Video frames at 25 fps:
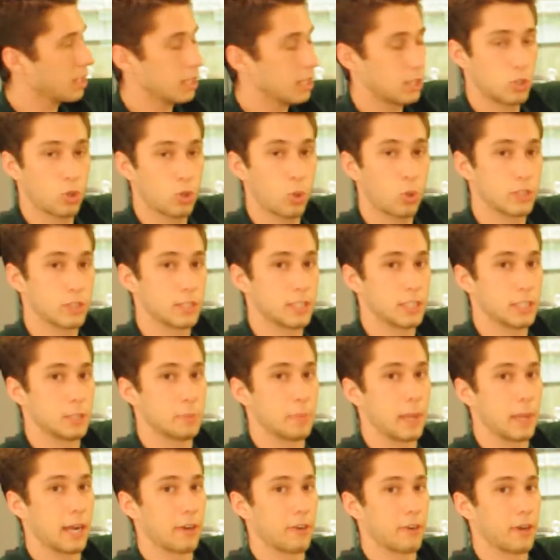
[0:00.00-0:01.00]
towards this
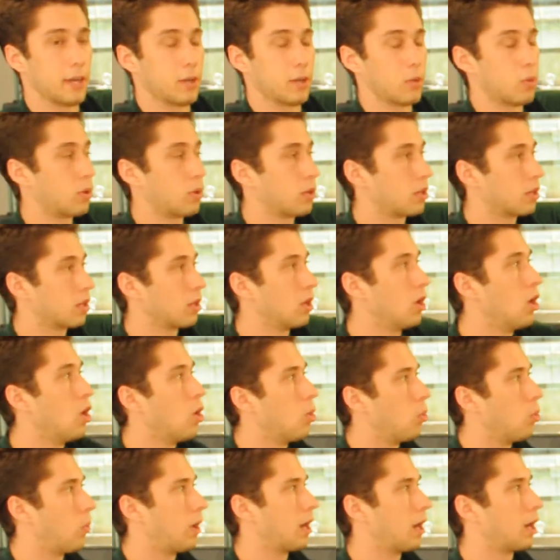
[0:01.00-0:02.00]
back right corner
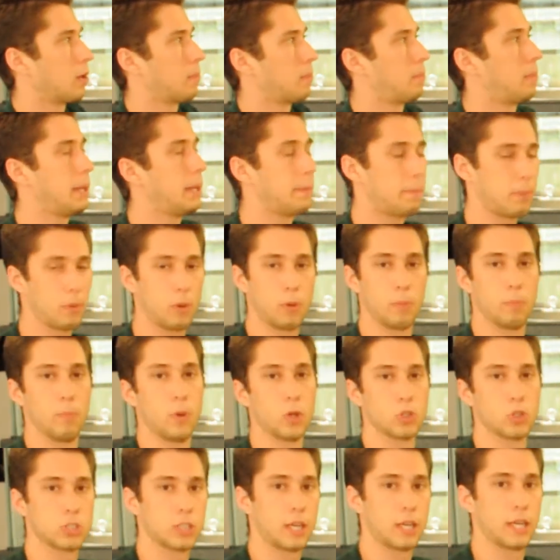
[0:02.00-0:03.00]
where people
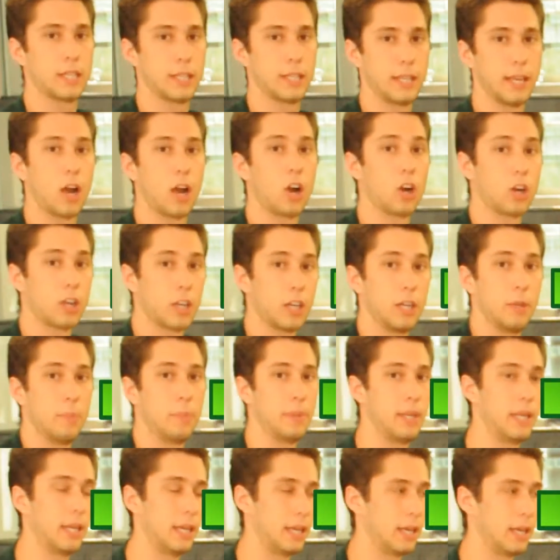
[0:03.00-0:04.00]
most likely aren't going to
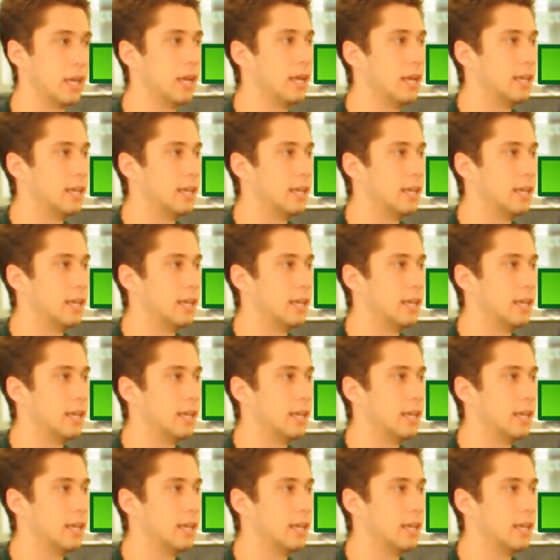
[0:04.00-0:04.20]
be